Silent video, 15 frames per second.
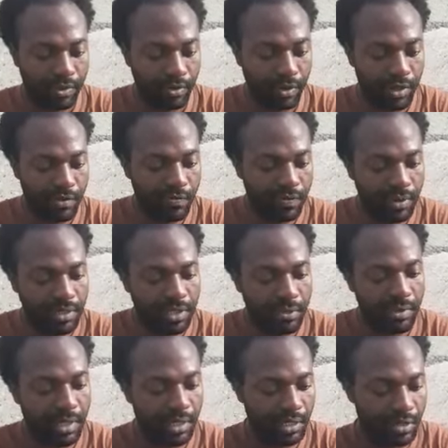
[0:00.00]
Running from
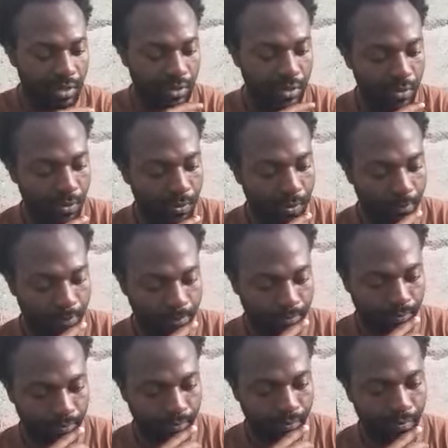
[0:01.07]
Jamaica to Cuba,
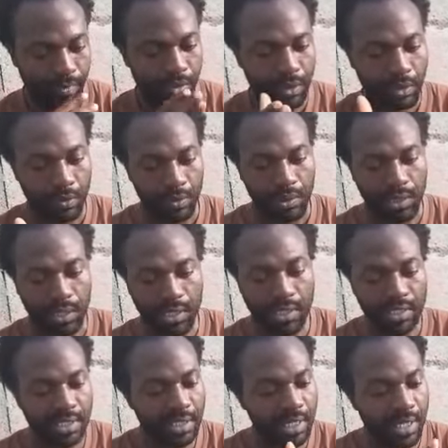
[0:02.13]
we're
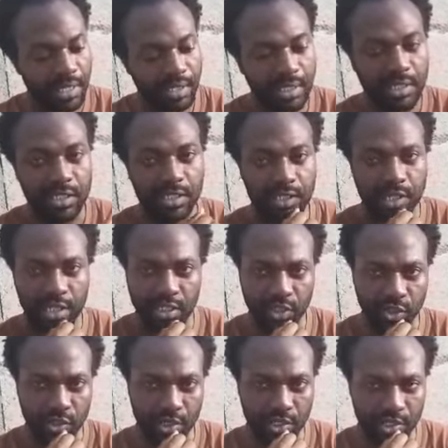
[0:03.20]
collecting at each
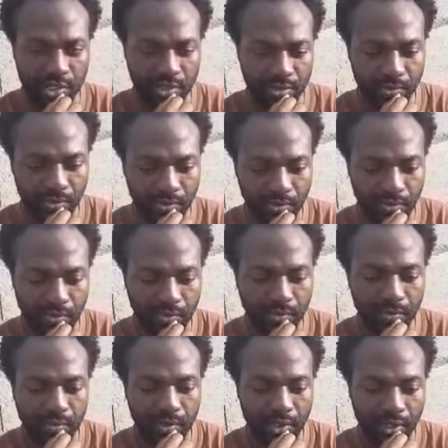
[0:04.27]
entrance.
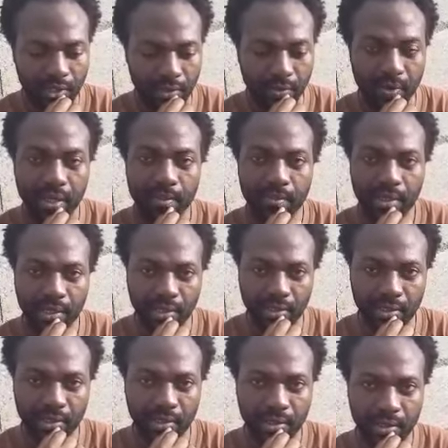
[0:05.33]
What do you mean?
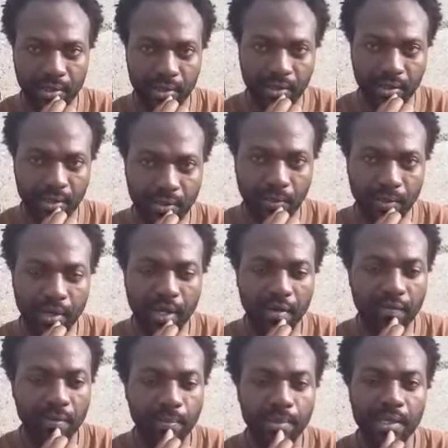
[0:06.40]
We don't
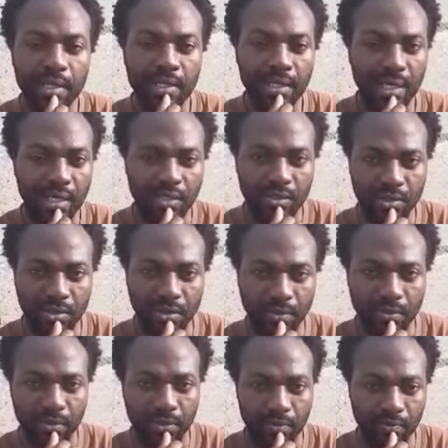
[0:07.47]
have to pay tax no
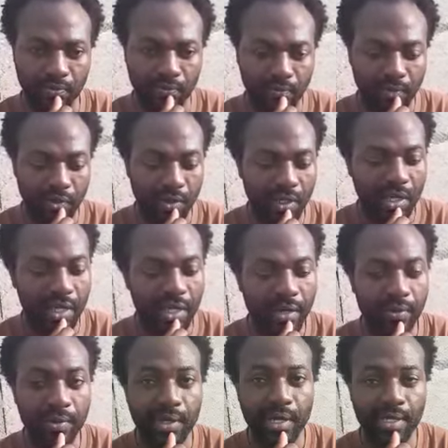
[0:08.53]
more. We can't
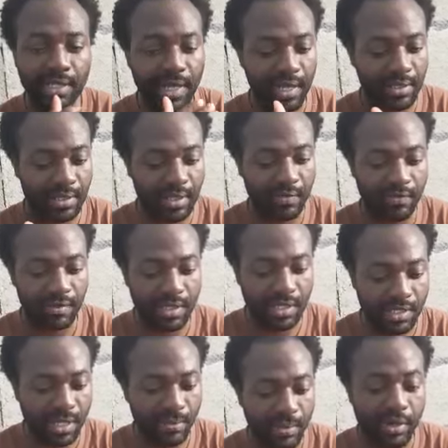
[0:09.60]
get rid of tax if
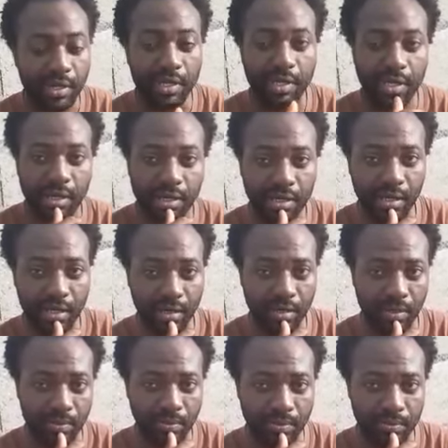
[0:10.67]
this are bringing an
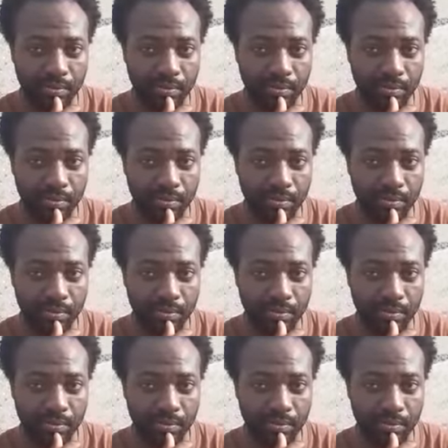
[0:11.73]
income.